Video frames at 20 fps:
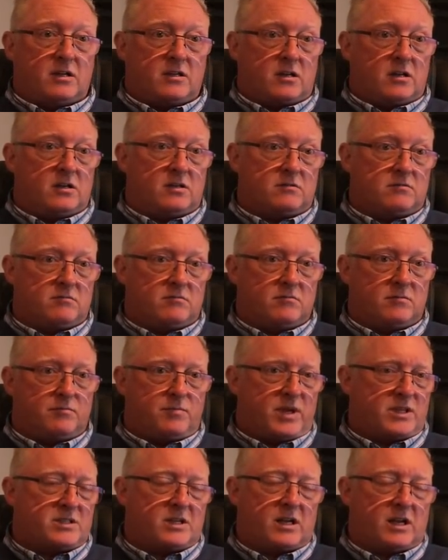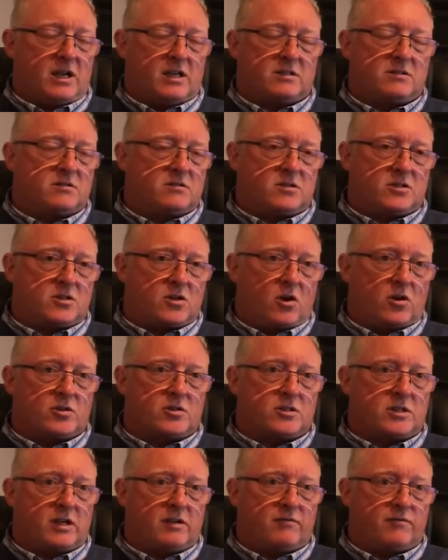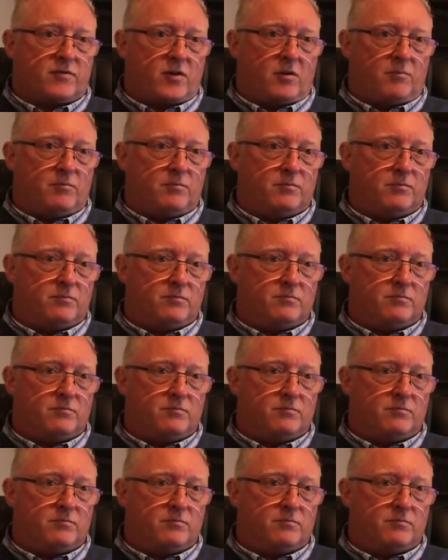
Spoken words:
sourced it from